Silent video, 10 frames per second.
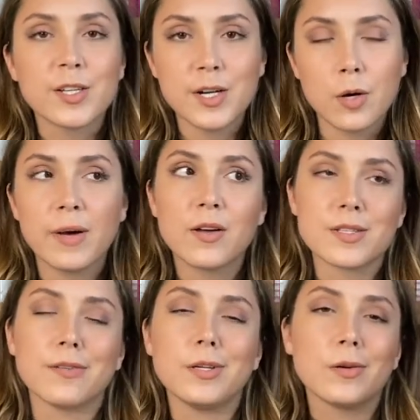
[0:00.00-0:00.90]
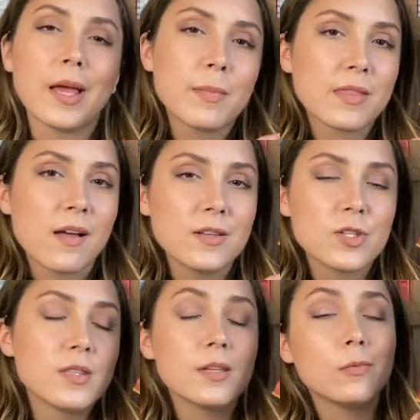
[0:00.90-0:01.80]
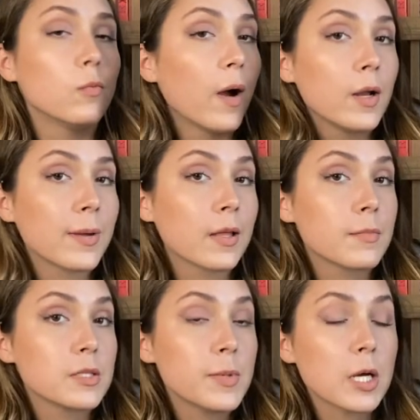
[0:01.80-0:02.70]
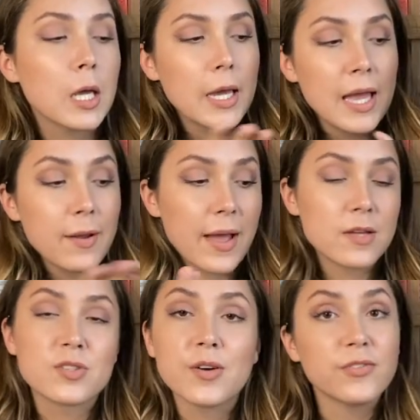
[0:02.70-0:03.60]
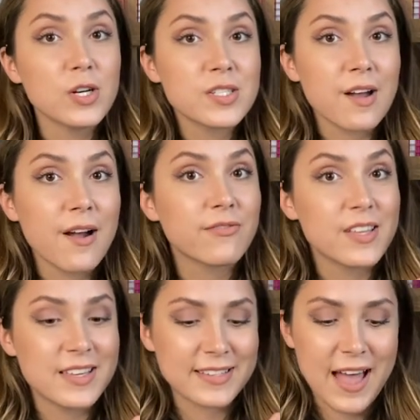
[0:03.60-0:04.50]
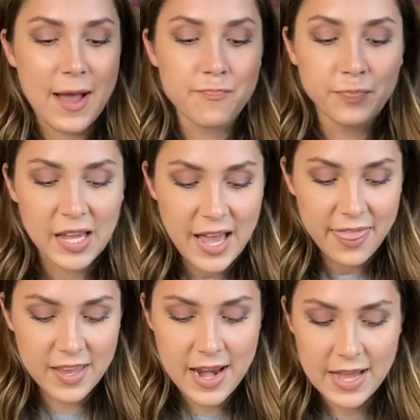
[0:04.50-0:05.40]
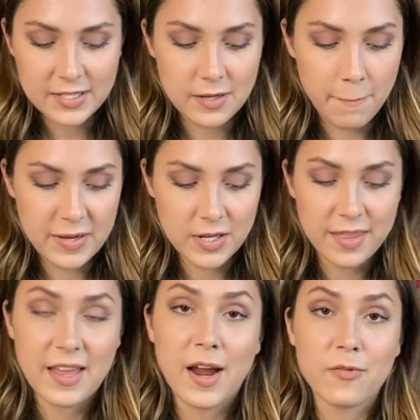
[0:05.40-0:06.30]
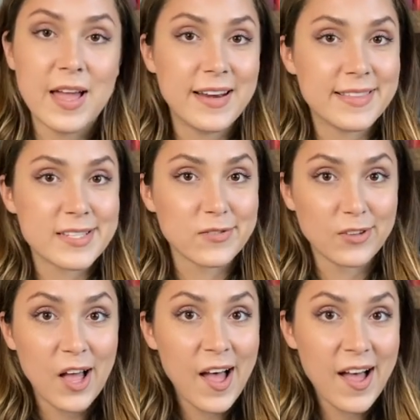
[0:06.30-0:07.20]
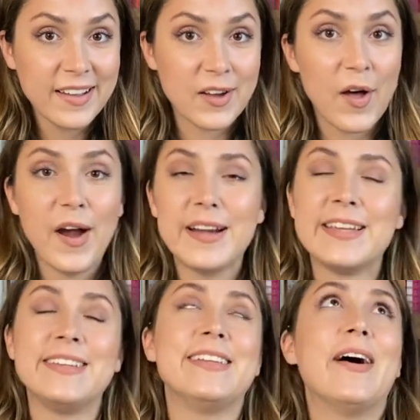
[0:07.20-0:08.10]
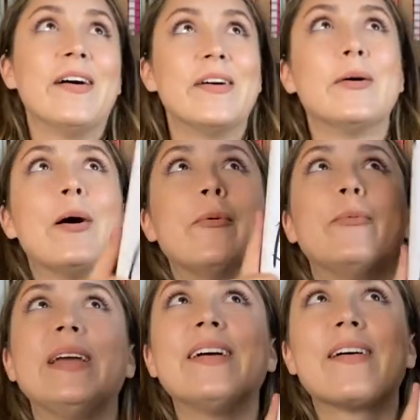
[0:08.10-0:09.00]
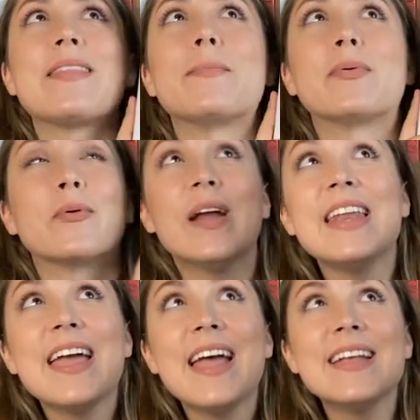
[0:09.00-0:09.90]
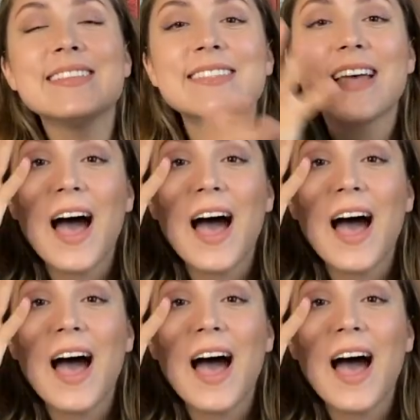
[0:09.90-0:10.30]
You know, but also if you don't like mythology, then why are you picking up this book? Anyway, so 4-star for this guy. The next book that I read in this vlog, y'all already know, We Are the Brennens.